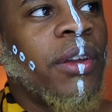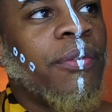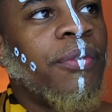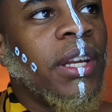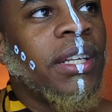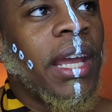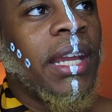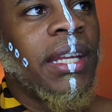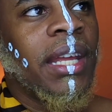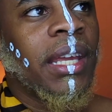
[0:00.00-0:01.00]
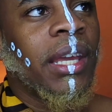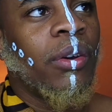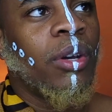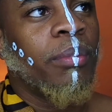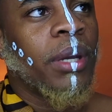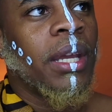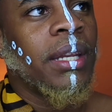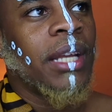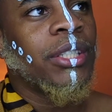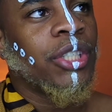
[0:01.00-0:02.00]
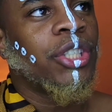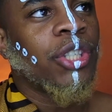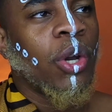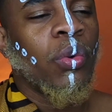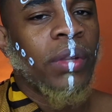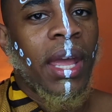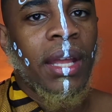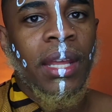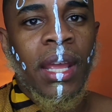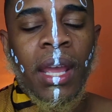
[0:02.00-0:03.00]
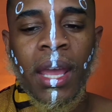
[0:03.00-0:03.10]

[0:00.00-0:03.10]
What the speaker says: found it funny that he didn't kill him, and that just showed that